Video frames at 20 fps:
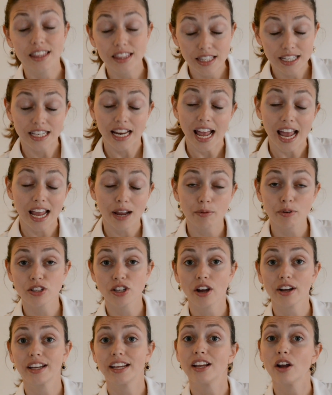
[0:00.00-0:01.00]
Today we're
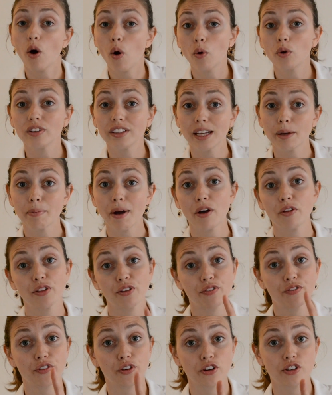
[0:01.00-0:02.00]
talking only about the
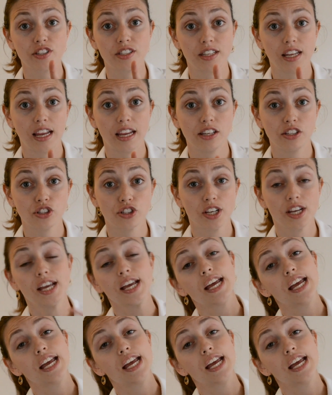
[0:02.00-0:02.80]
first stage.